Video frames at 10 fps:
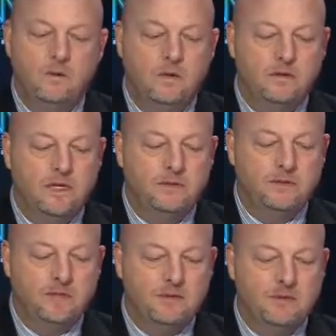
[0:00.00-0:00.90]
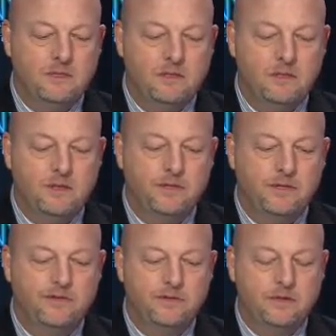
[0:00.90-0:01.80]
Well, I'm going to talk about something a little bit
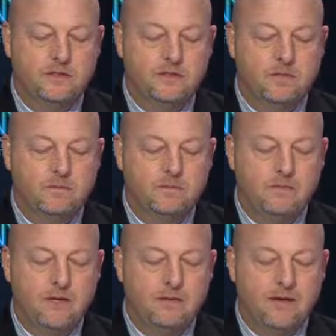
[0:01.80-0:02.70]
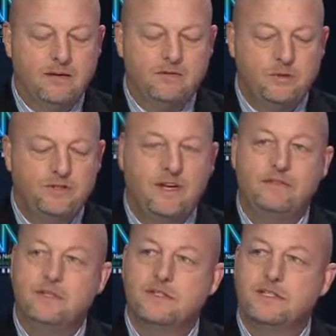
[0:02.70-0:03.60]
different. I've got
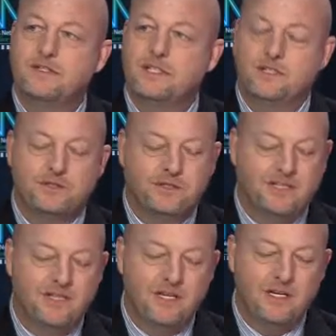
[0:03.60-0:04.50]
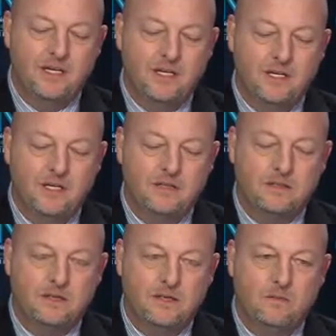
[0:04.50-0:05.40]
25 years in this industry,
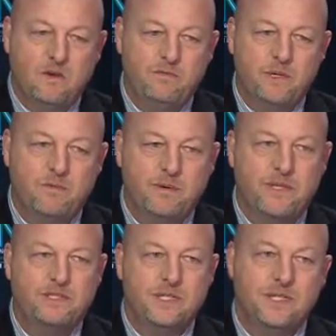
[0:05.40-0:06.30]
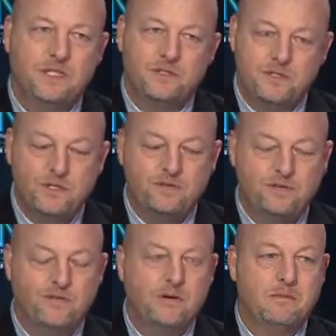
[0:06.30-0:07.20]
and we've been preaching this shift
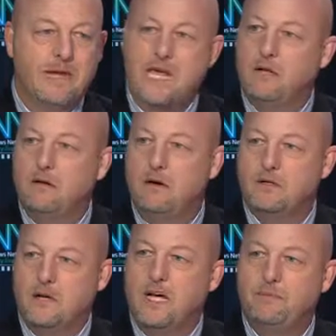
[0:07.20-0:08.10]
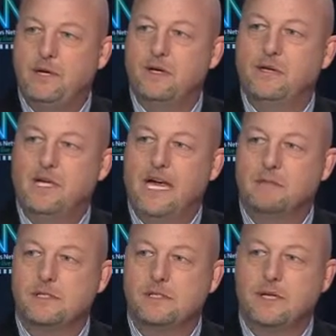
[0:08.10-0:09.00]
from analog to IP on the
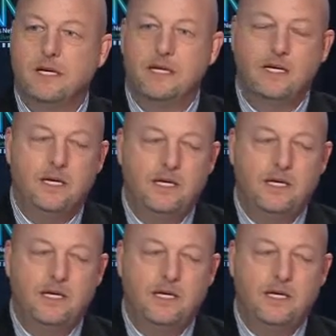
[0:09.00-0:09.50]
camera side.